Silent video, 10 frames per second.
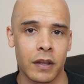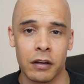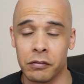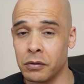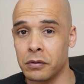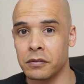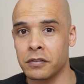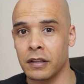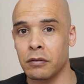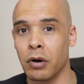if you
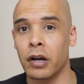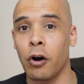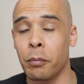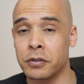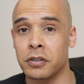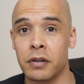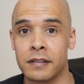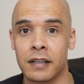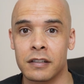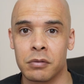see the right
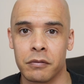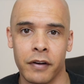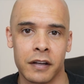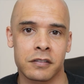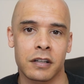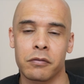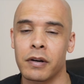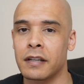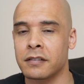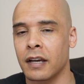opportunity to invest in a
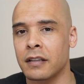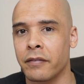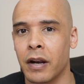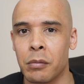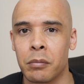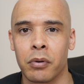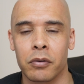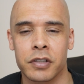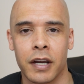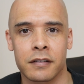real estate development
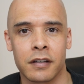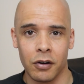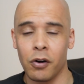project.